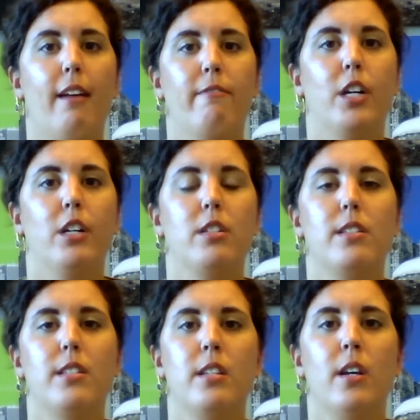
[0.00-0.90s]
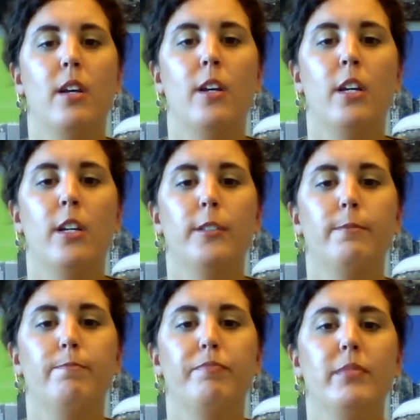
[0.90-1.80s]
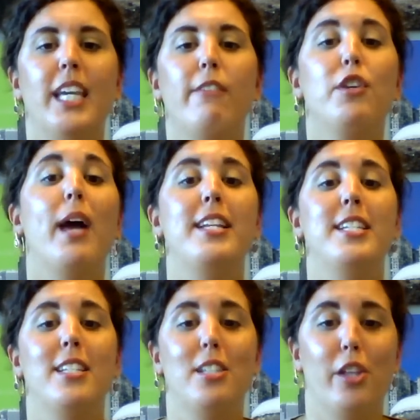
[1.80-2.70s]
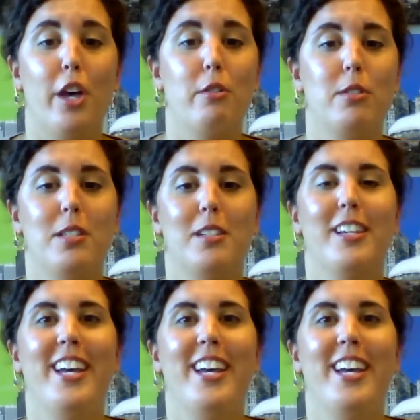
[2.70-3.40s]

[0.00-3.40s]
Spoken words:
efforts, if you can disclose?